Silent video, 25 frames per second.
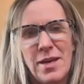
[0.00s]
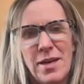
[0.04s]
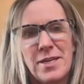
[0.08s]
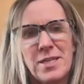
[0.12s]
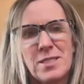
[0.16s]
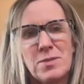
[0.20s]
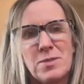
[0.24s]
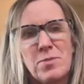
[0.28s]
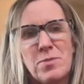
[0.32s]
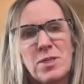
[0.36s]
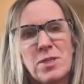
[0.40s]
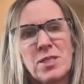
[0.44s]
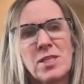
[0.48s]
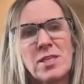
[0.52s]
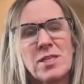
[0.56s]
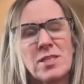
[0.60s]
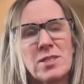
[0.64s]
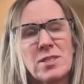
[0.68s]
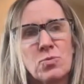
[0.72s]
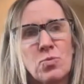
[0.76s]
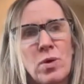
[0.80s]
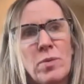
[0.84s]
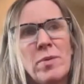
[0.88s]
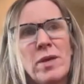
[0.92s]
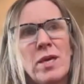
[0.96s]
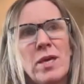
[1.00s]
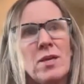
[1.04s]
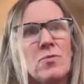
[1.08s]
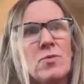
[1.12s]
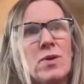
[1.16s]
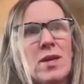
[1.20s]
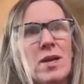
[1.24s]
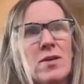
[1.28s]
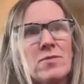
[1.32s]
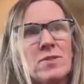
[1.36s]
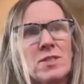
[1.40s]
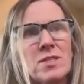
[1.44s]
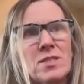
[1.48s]
And especially as women,
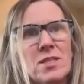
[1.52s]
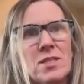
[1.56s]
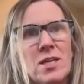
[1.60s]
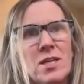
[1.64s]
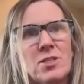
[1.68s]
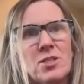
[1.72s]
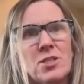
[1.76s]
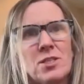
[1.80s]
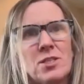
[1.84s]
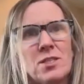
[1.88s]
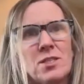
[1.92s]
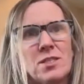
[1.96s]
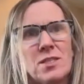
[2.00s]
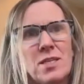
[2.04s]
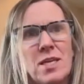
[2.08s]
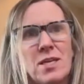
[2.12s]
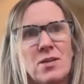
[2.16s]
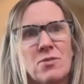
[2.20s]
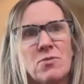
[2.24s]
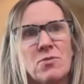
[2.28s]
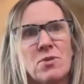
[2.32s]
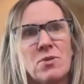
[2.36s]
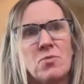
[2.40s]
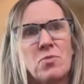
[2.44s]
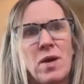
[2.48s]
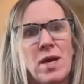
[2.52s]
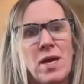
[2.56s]
we have such a sacred